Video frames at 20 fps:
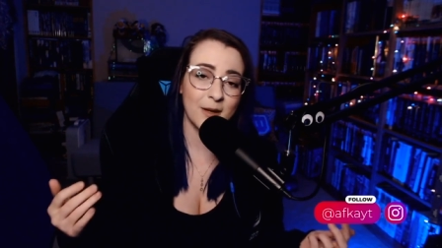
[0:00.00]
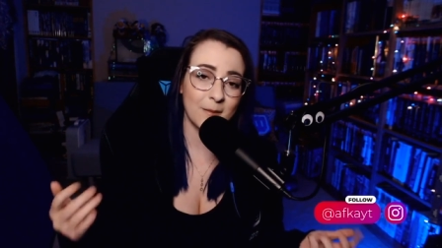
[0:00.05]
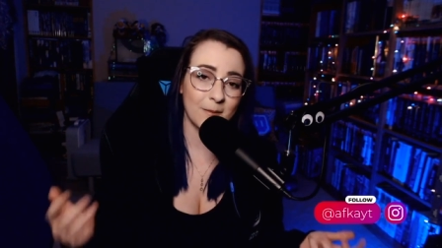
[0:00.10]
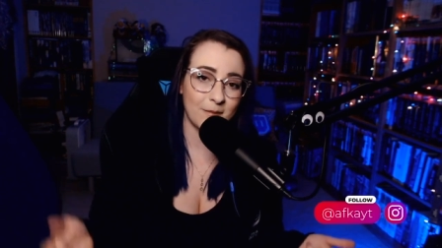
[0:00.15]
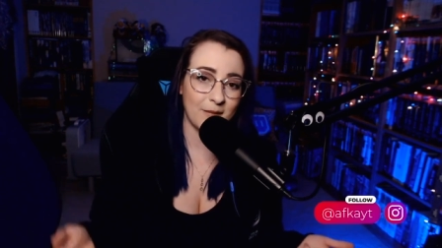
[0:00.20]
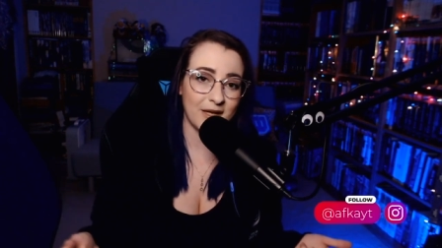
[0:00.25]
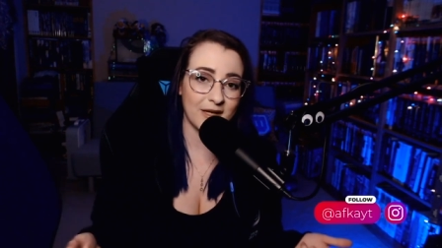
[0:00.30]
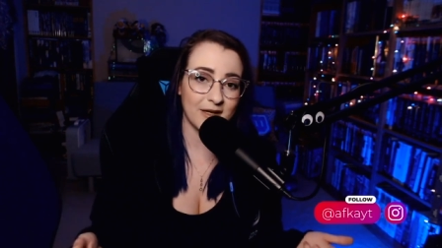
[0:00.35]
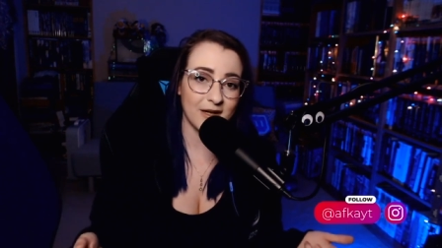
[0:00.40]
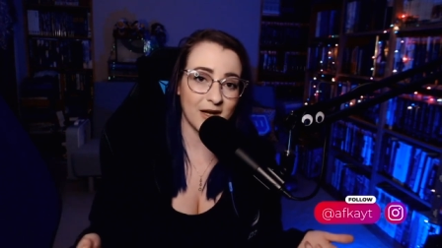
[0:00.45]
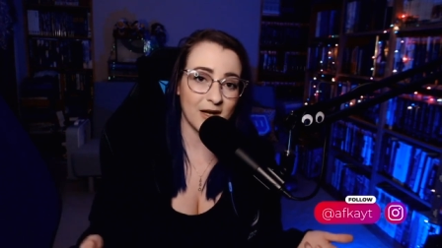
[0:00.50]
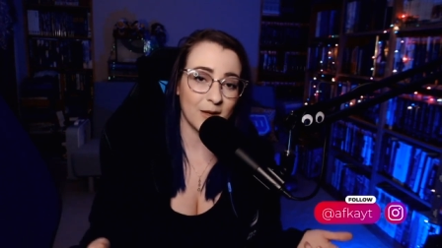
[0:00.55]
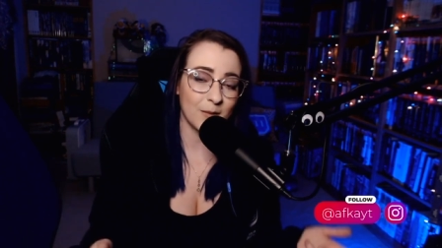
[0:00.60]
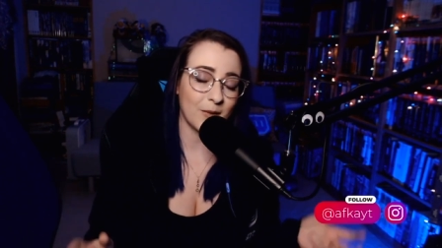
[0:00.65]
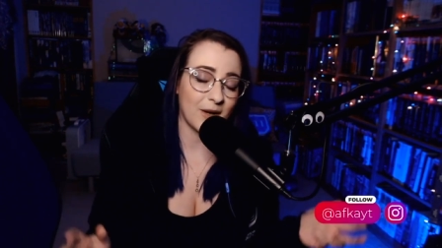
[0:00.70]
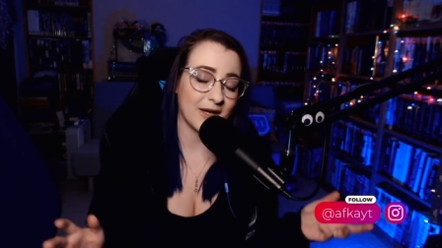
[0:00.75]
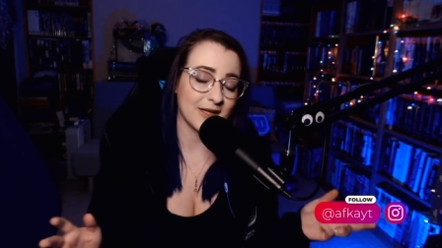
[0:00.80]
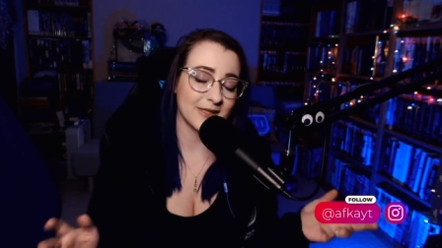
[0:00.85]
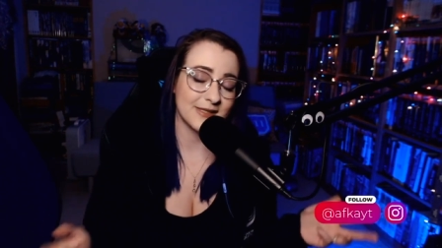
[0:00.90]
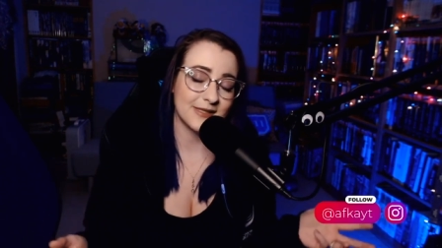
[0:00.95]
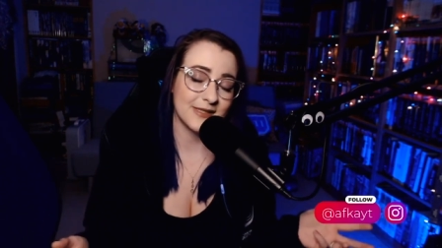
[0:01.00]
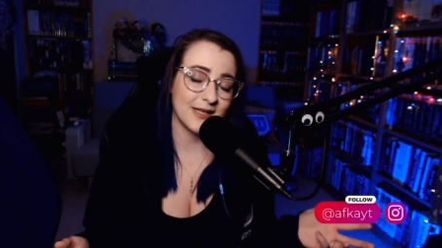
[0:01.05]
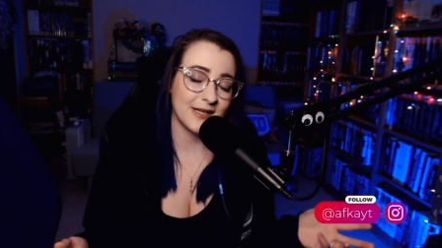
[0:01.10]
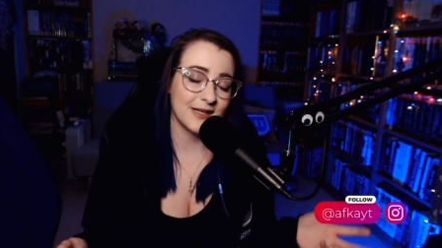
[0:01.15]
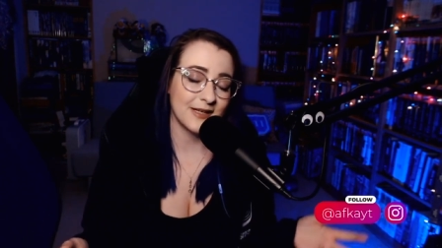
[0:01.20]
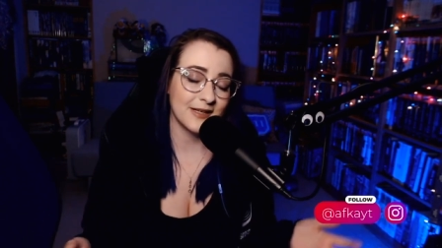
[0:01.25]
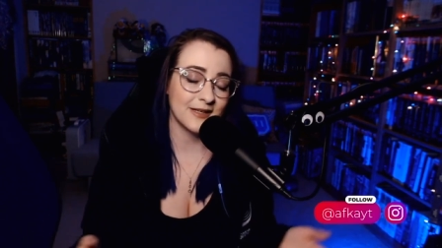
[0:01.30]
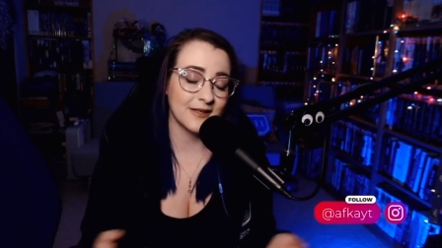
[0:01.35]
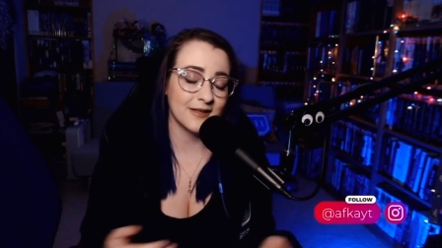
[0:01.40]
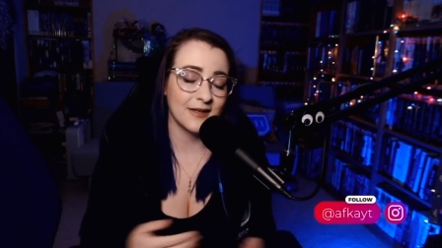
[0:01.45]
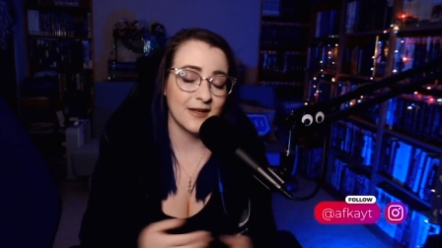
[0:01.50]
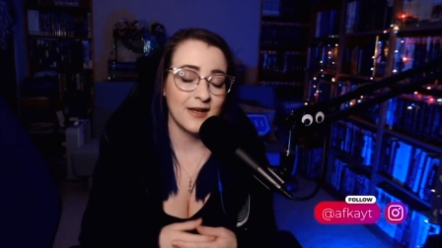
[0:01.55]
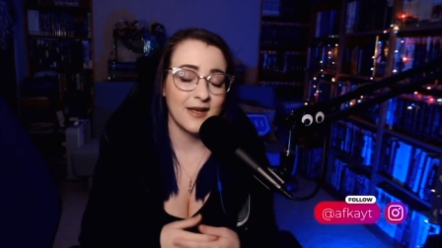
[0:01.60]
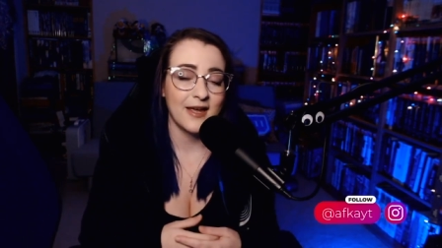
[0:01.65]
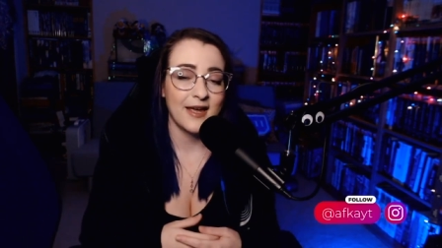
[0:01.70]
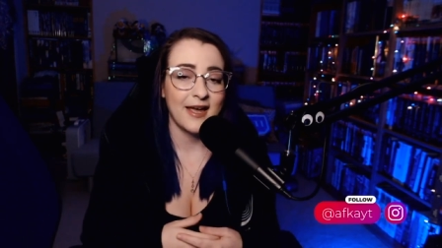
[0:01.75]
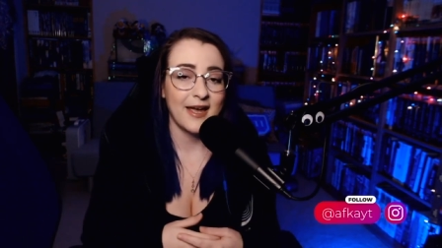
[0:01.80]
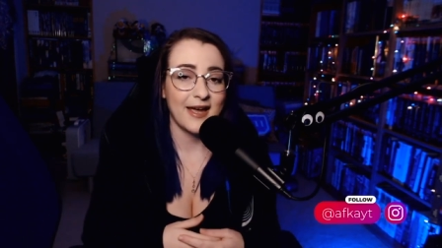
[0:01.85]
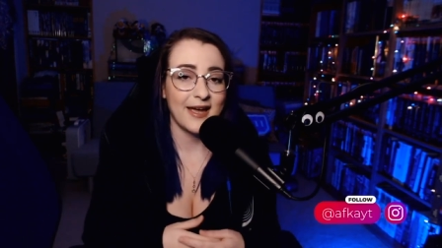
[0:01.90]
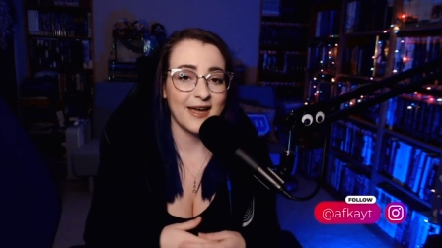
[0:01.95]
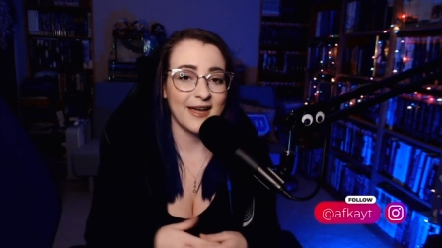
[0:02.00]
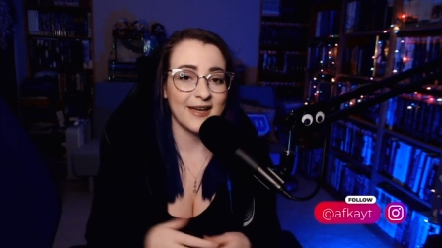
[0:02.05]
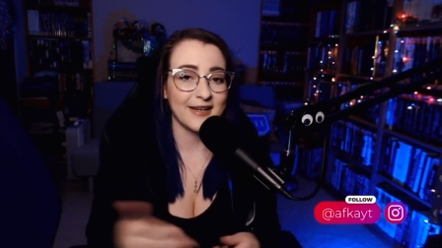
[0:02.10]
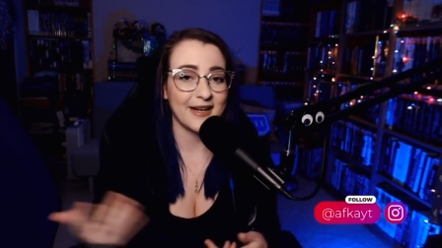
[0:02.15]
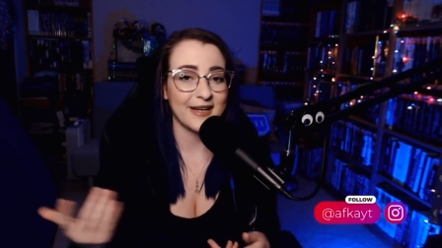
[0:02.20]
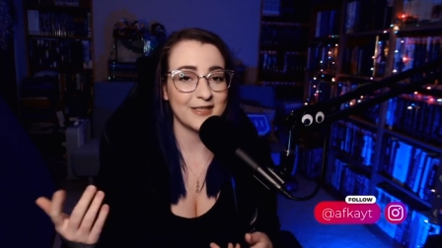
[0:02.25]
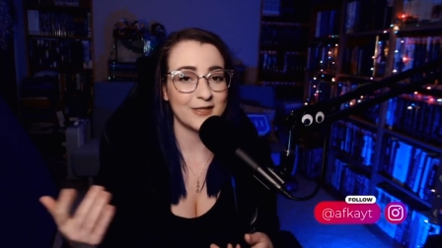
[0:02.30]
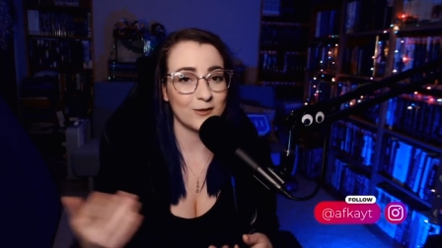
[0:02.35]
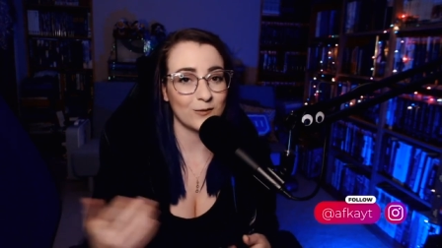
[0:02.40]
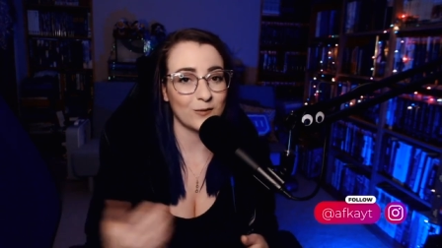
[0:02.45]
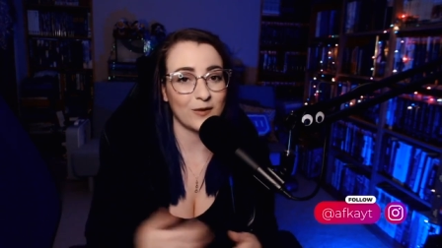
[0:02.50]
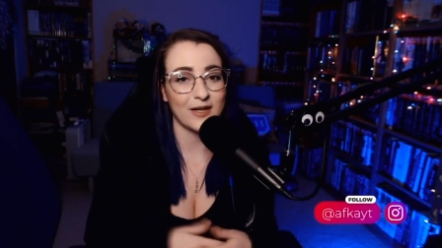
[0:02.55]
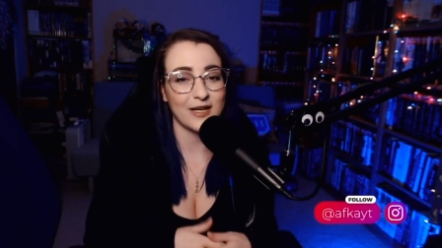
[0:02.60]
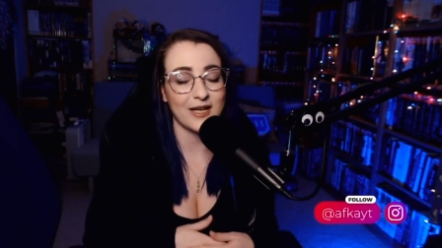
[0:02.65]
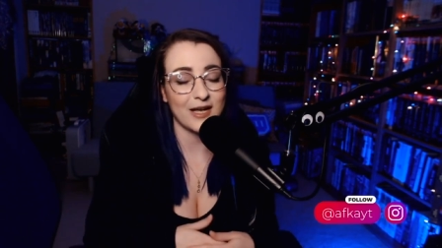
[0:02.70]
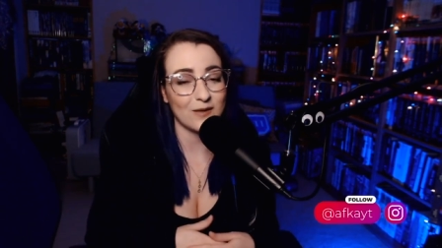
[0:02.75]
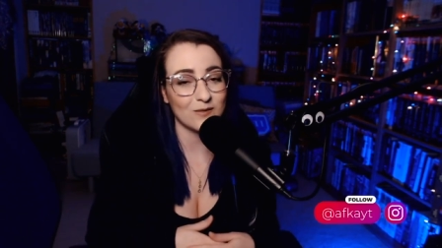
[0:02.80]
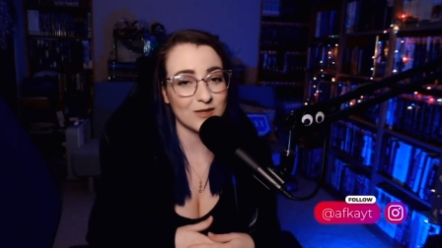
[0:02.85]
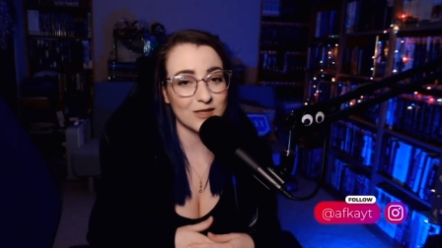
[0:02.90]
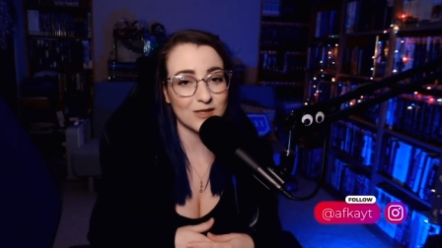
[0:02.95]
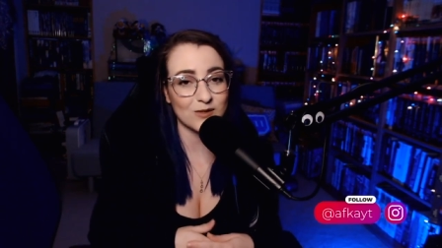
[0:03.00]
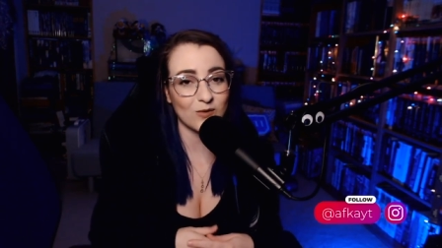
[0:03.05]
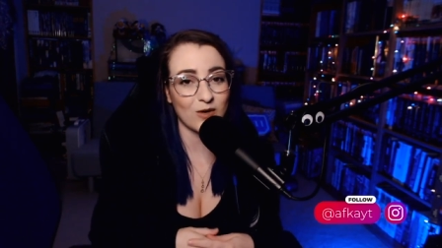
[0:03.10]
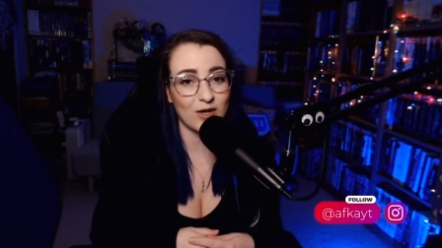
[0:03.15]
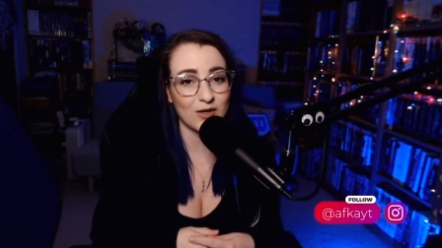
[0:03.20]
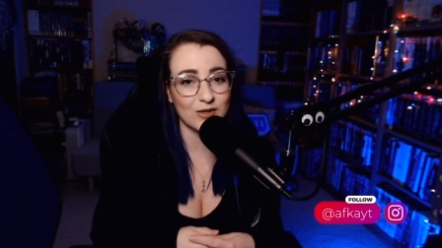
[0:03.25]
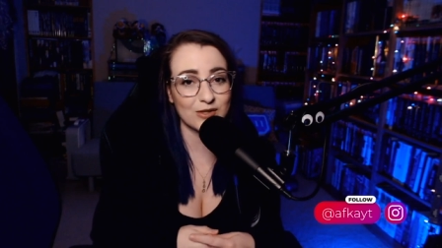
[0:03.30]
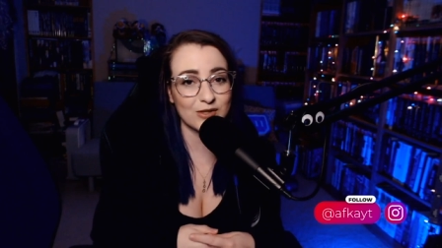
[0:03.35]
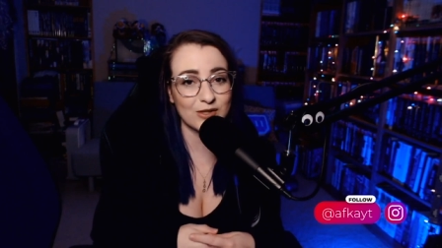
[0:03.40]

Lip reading: makeup, I sing, and I do play games as well.